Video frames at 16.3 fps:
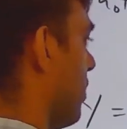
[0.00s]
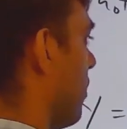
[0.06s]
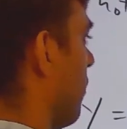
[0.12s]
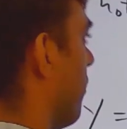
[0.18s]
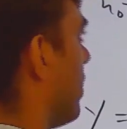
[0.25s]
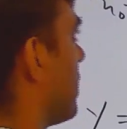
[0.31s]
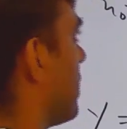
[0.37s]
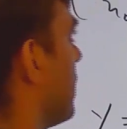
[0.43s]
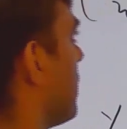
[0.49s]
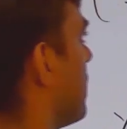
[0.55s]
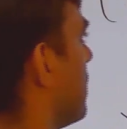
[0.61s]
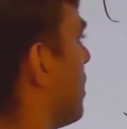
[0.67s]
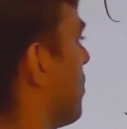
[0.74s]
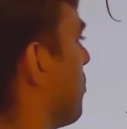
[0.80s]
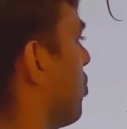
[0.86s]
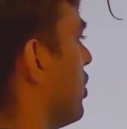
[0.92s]
Bessel's
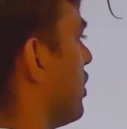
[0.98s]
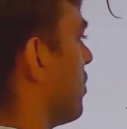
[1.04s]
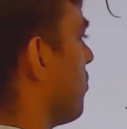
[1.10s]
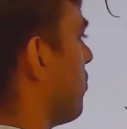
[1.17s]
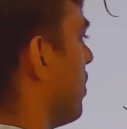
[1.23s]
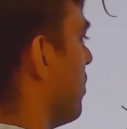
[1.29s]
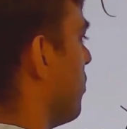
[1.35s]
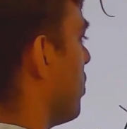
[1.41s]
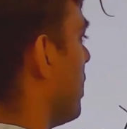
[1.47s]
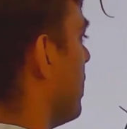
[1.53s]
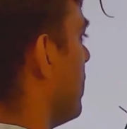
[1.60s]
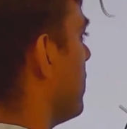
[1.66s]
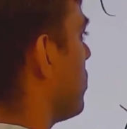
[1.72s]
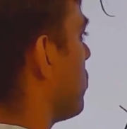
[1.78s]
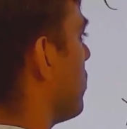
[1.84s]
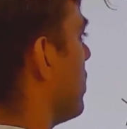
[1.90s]
interpolation formula.
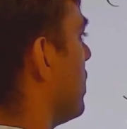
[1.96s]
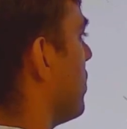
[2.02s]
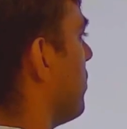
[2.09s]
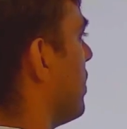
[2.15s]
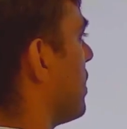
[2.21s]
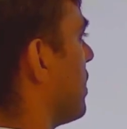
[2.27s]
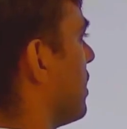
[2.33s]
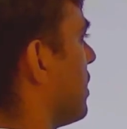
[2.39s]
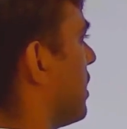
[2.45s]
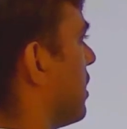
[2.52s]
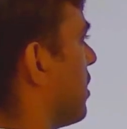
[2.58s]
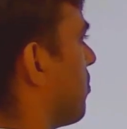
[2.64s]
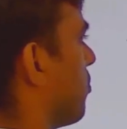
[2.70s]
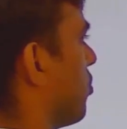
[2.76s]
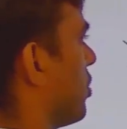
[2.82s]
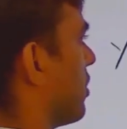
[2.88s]
This one is a Bessel's
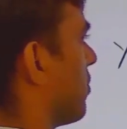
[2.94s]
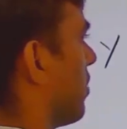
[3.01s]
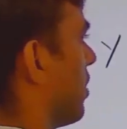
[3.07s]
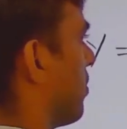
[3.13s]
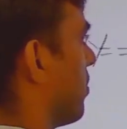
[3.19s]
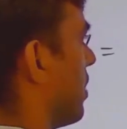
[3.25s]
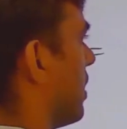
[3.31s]
interpolation formula.